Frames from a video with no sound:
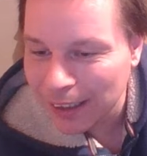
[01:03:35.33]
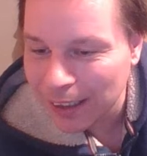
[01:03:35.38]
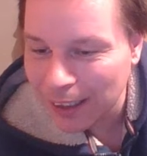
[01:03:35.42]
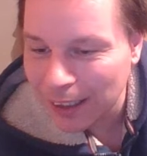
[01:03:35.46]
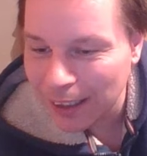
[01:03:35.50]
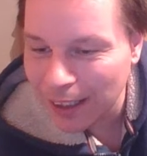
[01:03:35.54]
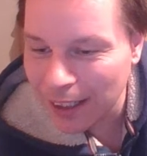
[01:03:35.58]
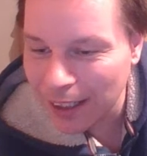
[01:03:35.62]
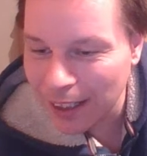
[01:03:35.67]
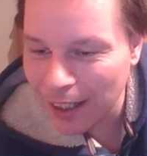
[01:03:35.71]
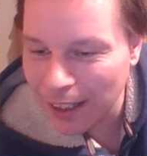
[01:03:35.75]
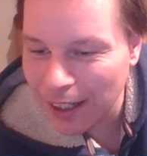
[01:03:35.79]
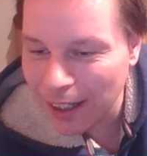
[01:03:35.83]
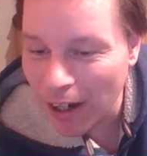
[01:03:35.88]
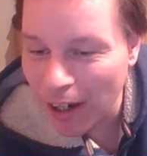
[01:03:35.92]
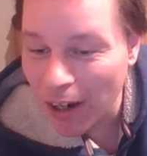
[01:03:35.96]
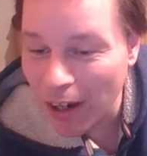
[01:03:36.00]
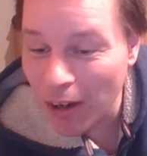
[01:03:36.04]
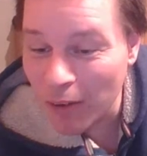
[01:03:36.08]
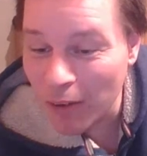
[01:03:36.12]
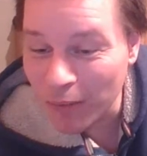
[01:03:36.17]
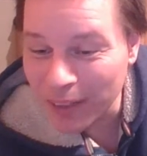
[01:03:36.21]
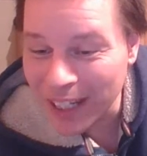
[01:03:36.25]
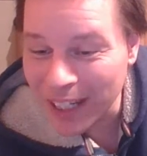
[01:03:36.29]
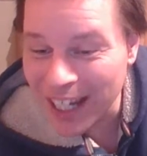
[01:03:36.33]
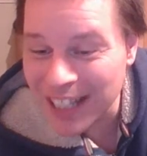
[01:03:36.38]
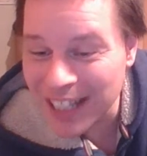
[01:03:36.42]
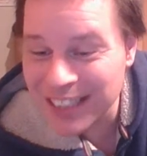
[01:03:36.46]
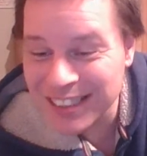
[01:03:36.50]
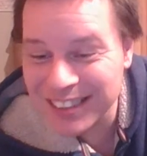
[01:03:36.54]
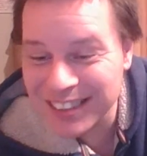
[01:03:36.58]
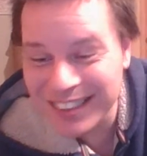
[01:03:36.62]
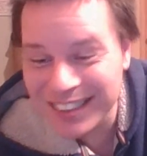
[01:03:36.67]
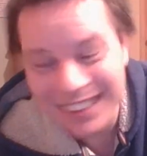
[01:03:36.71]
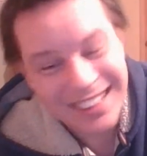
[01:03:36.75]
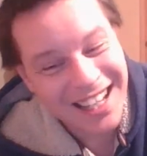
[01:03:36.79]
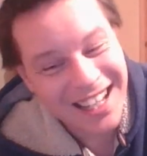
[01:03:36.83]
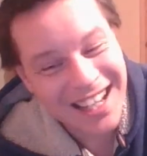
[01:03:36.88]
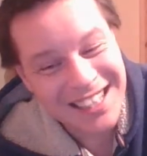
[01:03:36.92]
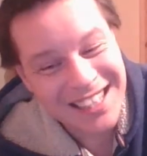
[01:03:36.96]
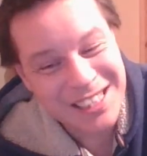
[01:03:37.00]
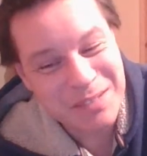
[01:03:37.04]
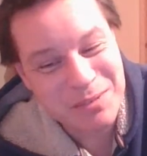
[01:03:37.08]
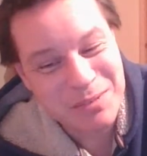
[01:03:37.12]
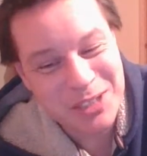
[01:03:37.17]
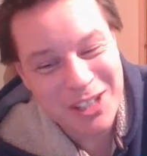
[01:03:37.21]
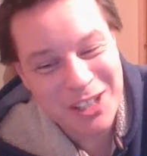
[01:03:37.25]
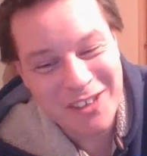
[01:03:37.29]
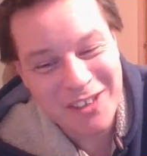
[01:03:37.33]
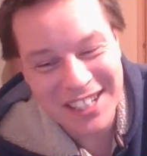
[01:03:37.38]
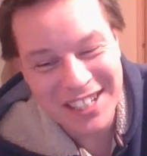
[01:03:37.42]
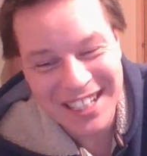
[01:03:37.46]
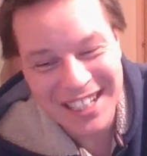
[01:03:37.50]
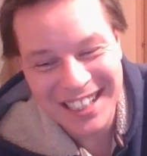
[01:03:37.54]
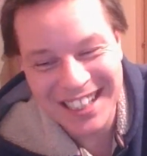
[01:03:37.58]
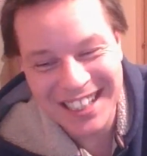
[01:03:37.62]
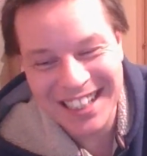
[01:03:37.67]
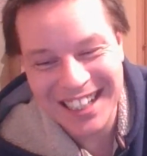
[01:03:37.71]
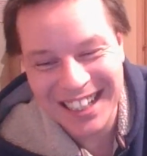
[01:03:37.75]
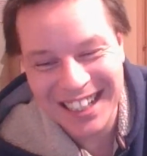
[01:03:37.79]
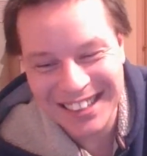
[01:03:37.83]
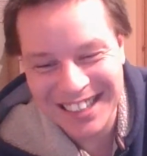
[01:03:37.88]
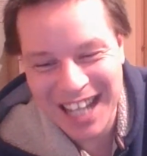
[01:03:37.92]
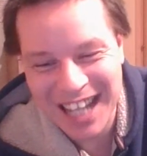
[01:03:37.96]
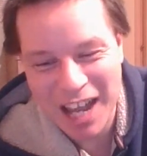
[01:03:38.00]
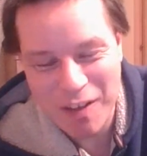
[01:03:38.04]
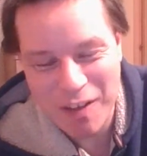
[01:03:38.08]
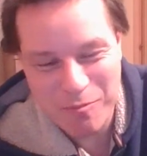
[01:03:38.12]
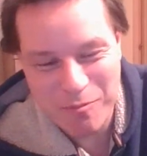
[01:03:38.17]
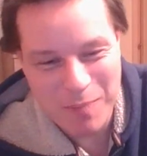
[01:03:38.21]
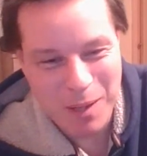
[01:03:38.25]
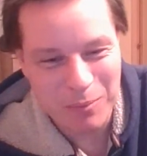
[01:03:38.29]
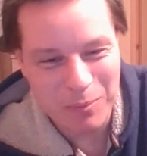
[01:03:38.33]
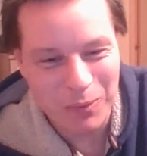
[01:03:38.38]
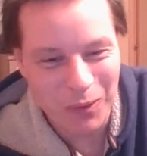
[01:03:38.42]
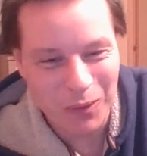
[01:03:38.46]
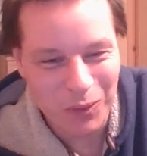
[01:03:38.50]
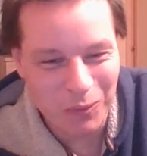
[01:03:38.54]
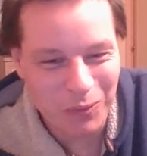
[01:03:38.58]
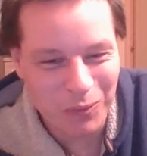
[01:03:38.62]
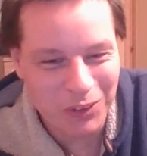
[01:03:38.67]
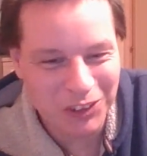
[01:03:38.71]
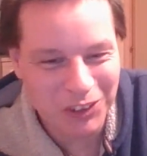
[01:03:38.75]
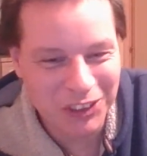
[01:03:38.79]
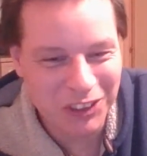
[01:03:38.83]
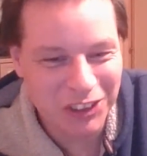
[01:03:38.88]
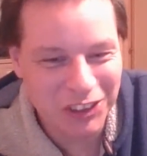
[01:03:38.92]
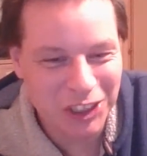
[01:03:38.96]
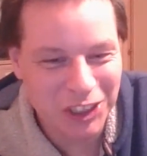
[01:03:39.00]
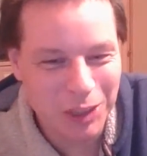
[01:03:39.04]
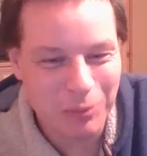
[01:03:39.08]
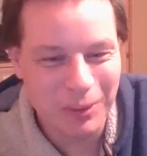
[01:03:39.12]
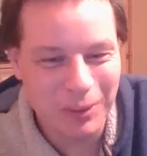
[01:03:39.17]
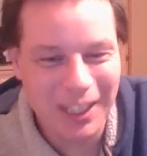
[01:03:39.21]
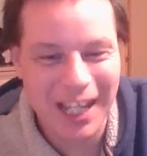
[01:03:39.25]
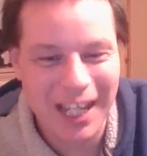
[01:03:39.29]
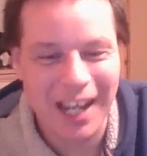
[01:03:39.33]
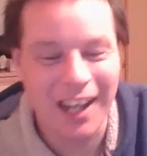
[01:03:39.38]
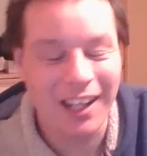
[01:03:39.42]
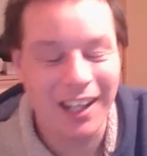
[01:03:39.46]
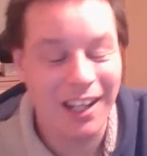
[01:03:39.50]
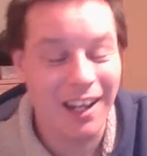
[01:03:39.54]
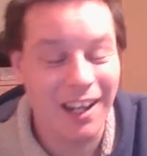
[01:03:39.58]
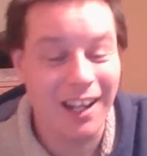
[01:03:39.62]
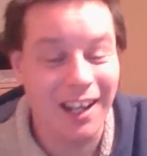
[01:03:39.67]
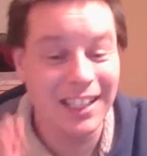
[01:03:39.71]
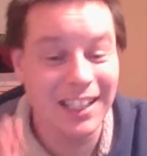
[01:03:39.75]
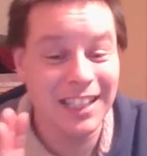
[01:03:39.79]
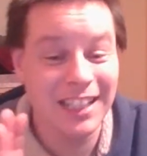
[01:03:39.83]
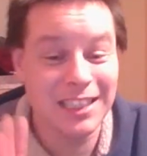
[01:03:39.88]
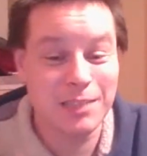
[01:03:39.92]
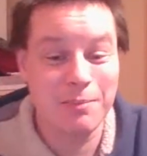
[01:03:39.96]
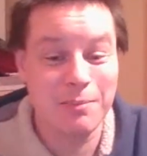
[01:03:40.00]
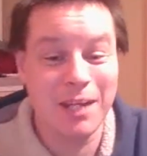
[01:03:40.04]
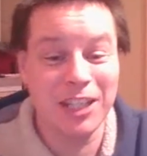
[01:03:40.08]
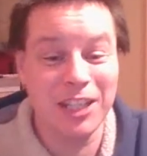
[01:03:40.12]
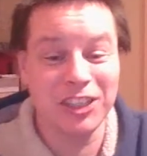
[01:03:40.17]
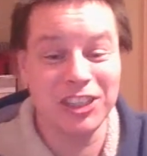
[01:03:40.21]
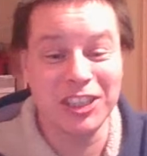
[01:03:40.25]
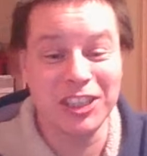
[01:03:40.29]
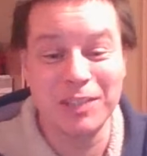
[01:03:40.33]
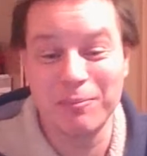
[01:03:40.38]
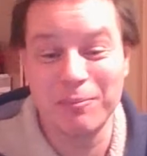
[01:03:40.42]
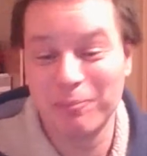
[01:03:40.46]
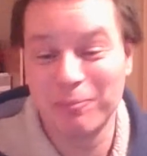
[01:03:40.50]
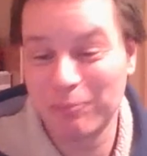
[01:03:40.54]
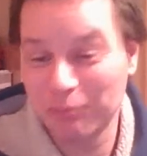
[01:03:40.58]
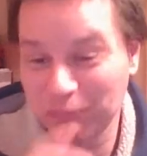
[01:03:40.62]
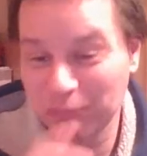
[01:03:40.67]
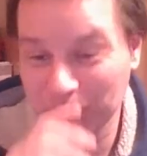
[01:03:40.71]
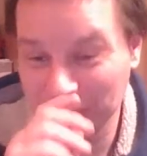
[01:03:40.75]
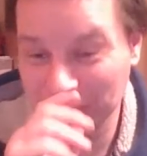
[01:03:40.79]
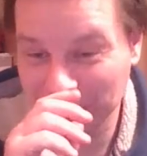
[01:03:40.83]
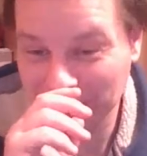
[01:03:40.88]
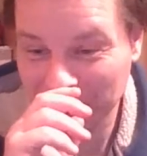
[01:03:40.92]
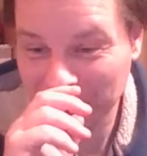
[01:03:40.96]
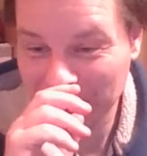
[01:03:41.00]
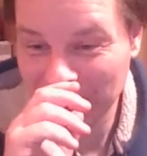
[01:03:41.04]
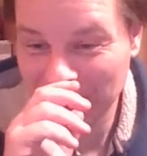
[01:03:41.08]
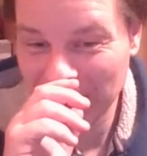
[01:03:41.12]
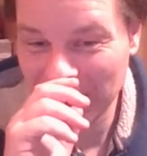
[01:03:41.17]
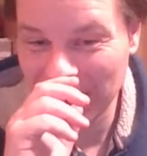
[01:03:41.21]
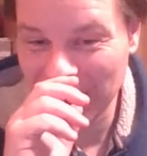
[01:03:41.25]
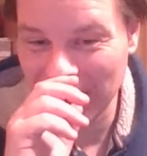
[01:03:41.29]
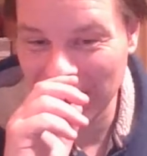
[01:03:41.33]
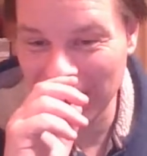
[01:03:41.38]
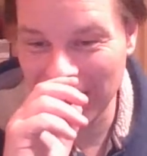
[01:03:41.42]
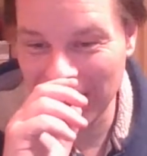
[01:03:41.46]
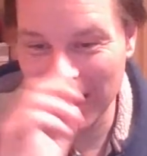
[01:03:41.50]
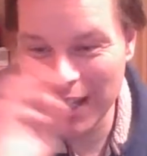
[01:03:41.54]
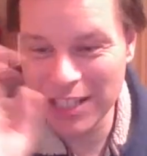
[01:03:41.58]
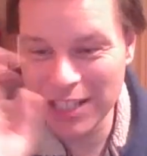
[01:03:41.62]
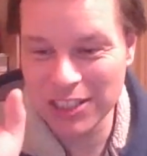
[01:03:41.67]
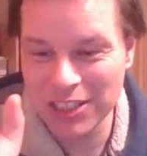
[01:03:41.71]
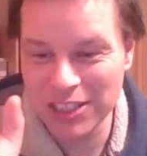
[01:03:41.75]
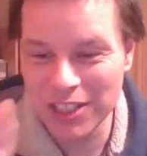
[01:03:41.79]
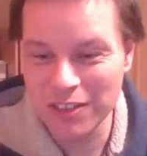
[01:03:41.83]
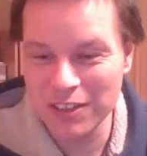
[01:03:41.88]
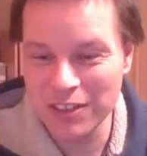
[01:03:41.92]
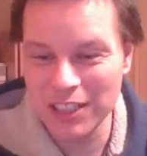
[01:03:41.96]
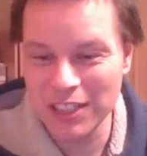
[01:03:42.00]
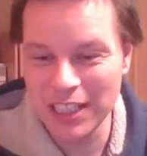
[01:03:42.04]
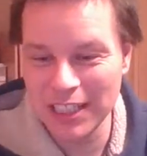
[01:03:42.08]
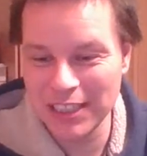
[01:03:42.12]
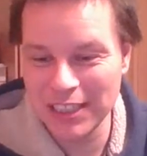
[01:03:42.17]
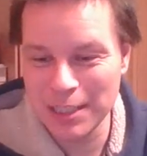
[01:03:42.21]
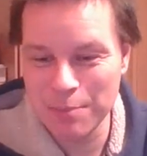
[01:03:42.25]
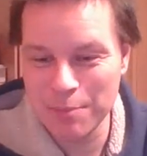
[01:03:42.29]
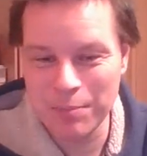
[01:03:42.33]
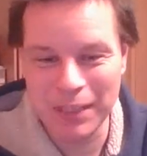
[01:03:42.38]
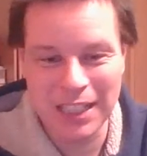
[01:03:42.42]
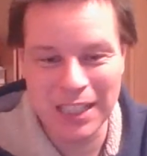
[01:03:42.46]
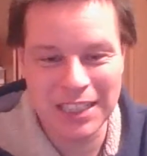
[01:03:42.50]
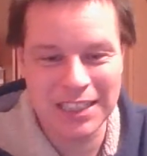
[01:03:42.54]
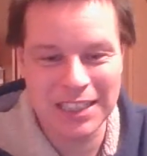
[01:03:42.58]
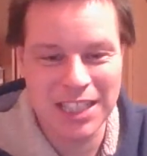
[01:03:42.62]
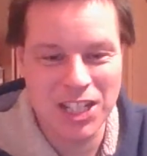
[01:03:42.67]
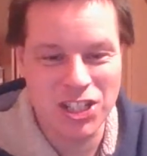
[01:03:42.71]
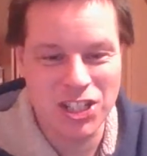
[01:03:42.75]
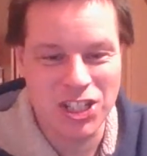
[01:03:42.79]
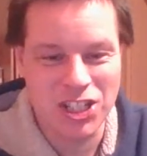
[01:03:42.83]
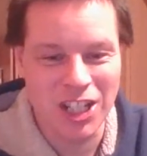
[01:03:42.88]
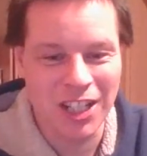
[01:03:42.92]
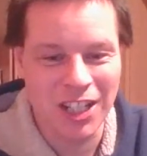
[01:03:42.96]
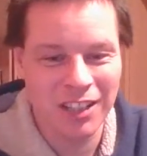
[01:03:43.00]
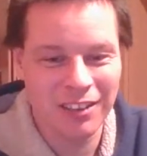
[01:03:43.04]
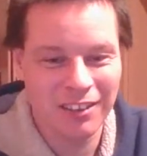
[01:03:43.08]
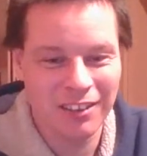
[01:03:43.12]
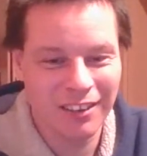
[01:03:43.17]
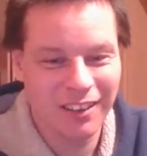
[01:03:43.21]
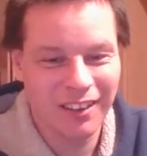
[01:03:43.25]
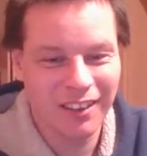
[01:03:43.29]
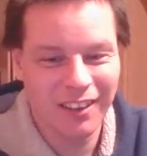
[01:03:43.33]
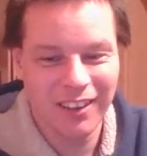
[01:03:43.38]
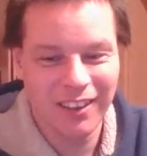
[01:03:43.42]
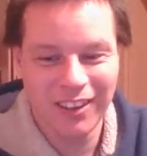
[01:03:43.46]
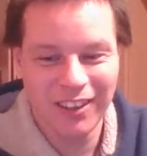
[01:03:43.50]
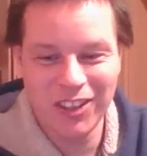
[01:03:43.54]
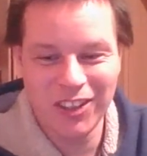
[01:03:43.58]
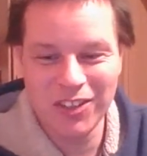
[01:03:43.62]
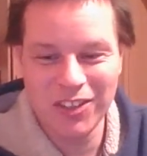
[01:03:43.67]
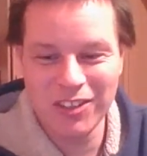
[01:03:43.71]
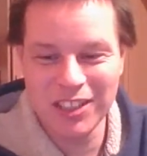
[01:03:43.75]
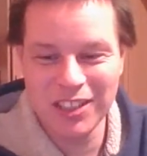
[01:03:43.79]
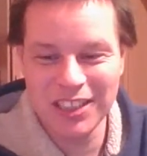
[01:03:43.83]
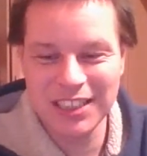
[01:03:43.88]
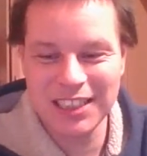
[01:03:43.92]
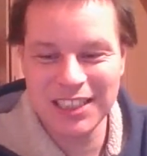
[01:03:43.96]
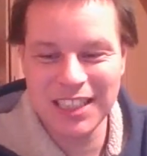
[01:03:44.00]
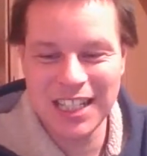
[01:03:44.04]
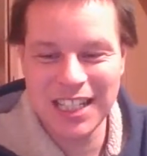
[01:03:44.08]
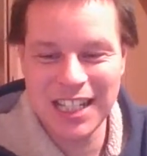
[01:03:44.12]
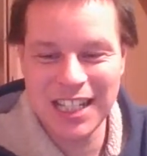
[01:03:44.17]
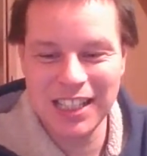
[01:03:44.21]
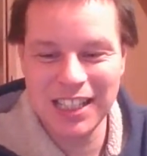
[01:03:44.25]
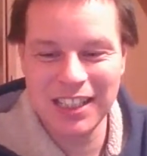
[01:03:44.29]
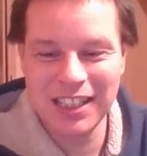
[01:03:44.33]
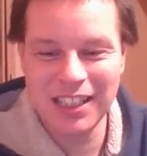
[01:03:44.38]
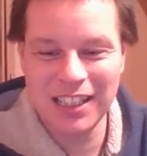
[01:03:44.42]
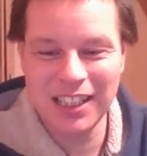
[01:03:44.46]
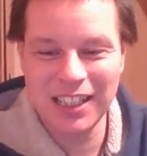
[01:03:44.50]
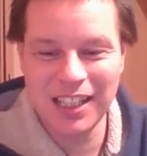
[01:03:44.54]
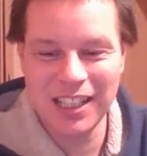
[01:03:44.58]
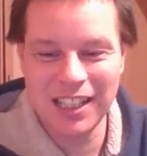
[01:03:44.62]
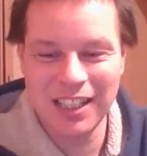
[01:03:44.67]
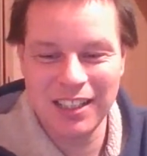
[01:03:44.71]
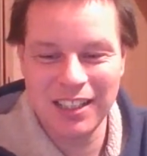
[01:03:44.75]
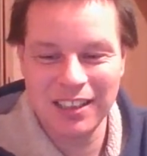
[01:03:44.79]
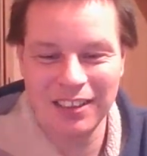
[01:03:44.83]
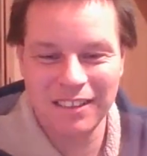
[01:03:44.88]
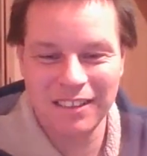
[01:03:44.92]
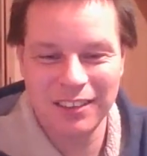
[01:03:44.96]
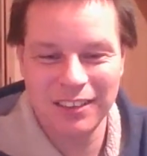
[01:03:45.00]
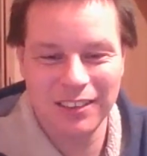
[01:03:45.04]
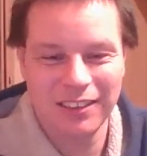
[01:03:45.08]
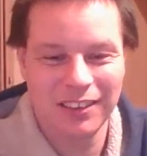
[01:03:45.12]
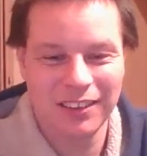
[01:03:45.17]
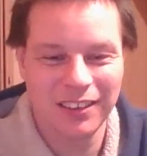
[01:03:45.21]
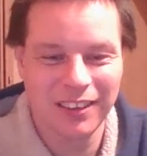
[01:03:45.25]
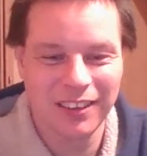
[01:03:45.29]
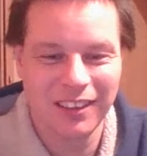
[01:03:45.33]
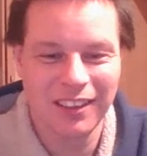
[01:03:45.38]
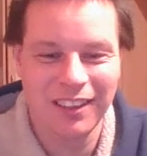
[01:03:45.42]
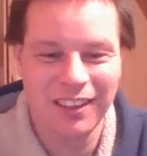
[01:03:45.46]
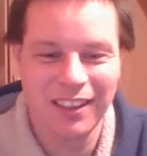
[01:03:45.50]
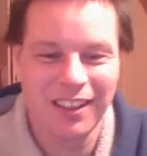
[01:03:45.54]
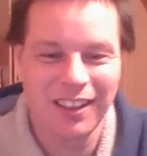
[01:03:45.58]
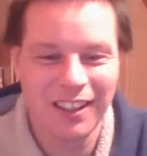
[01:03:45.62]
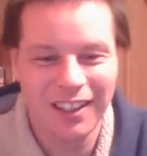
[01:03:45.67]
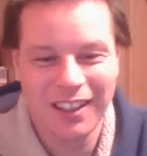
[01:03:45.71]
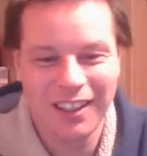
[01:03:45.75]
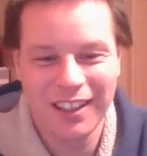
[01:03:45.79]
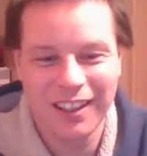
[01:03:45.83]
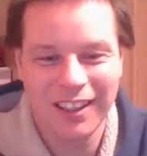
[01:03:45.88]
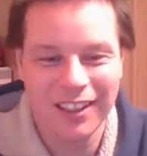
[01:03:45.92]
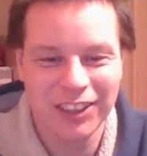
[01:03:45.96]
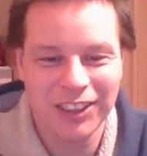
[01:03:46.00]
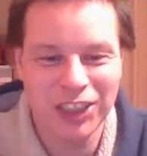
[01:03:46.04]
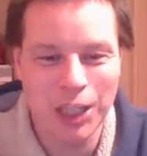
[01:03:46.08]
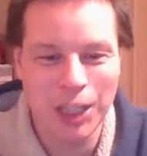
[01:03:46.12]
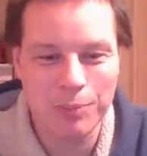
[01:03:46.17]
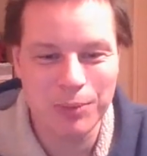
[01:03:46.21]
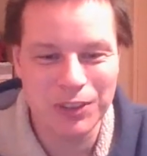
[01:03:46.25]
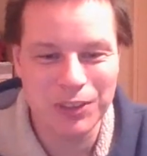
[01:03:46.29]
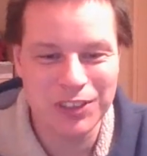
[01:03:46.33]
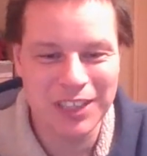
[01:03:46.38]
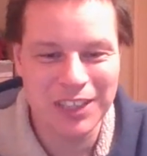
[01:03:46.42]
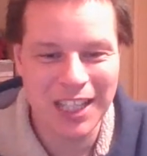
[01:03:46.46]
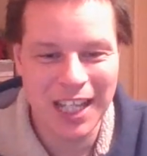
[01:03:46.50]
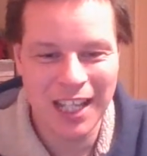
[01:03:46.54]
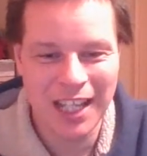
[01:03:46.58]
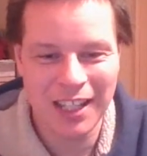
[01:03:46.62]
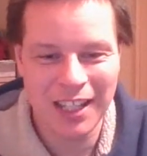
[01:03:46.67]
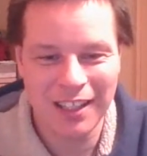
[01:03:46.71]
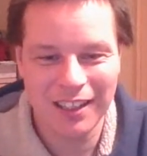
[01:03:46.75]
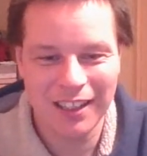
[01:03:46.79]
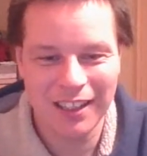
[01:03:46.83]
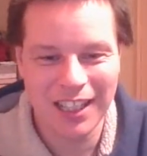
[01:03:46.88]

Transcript: Oh yes. I'm sorry, Nikki. Yes, I have met more than one YouTuber. Yeah, I need to mention. So the Simply a Stitcher, you can see in the chat box there.